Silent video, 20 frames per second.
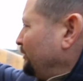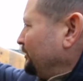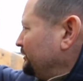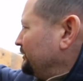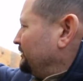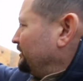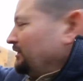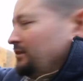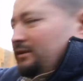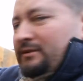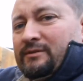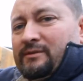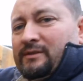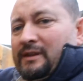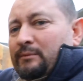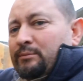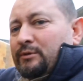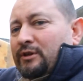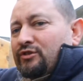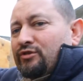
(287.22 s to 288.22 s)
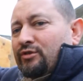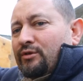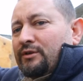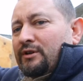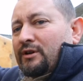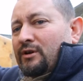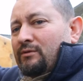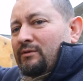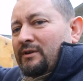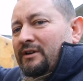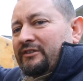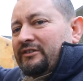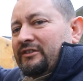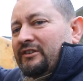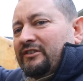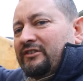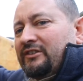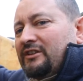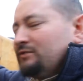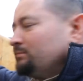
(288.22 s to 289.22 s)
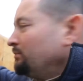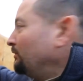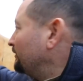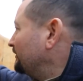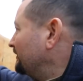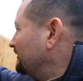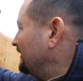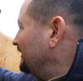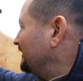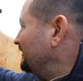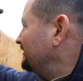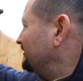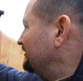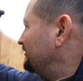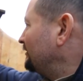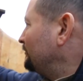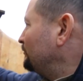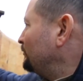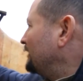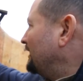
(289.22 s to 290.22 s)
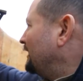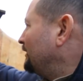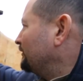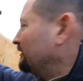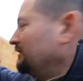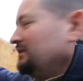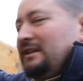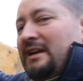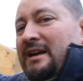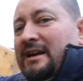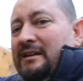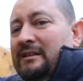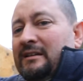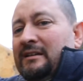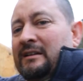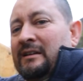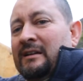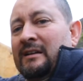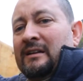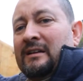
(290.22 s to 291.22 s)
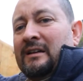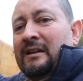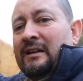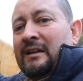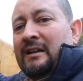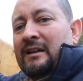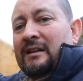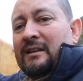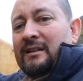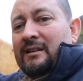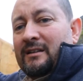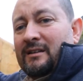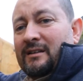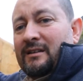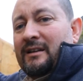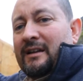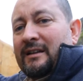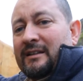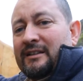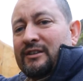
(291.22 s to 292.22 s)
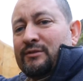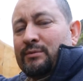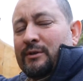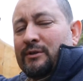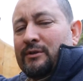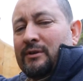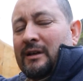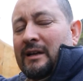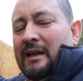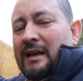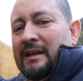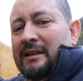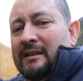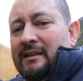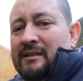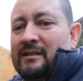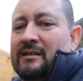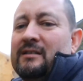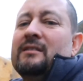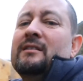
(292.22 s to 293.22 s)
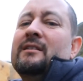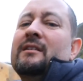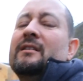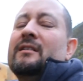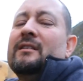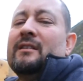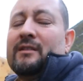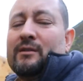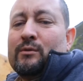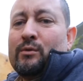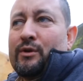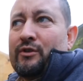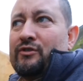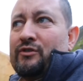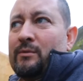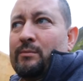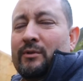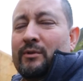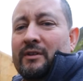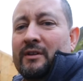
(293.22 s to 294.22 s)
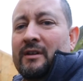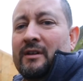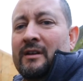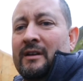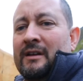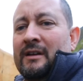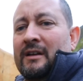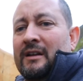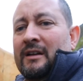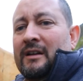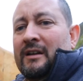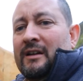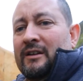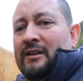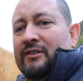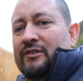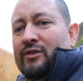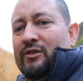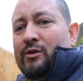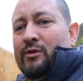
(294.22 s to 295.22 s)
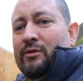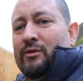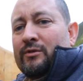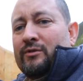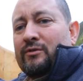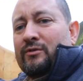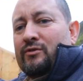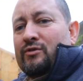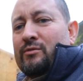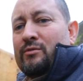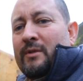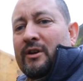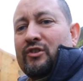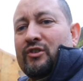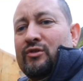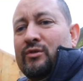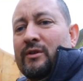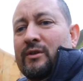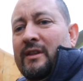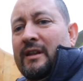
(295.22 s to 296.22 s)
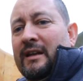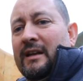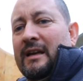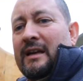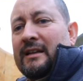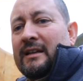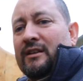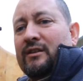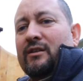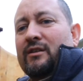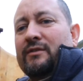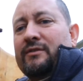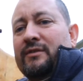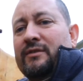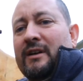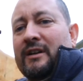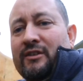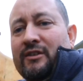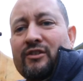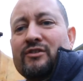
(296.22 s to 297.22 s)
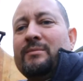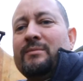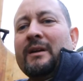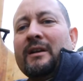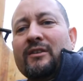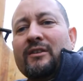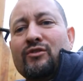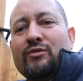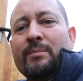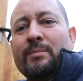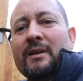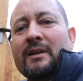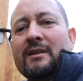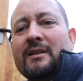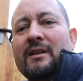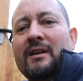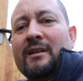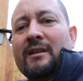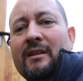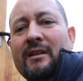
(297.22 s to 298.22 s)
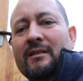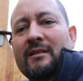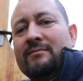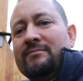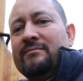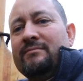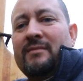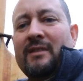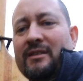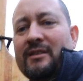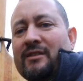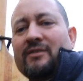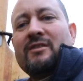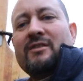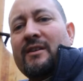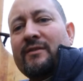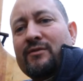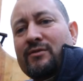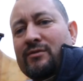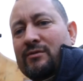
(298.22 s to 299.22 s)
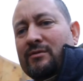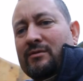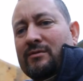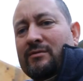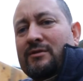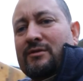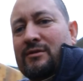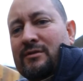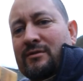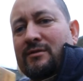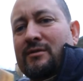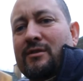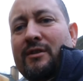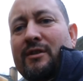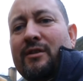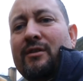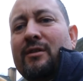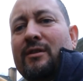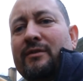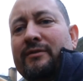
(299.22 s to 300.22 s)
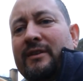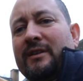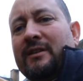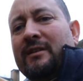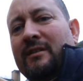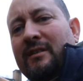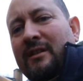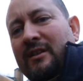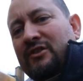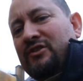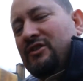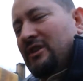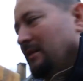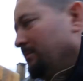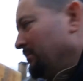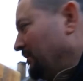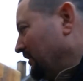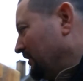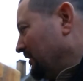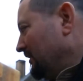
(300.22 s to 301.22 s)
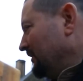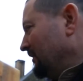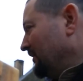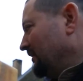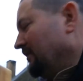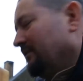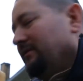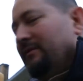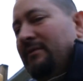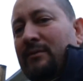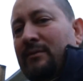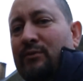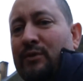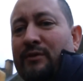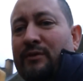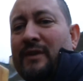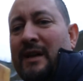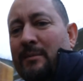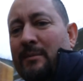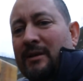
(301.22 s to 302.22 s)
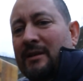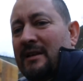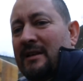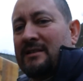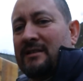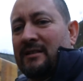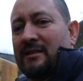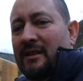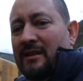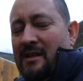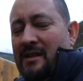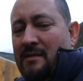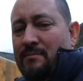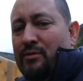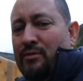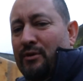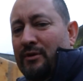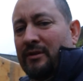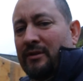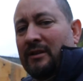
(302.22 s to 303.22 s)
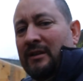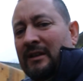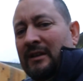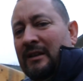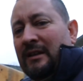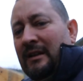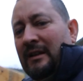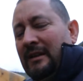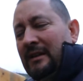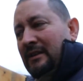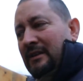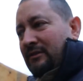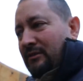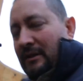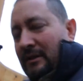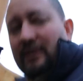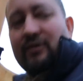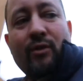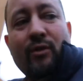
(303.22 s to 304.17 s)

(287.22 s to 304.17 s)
point that we're turning over is this point, and that is somewhere out in the air, at least when you are lying in the workshop with it. So to make sure that I had enough, I just make it too big, and then I just have to cut it off and shape it again and refiberglass it at that point. So that's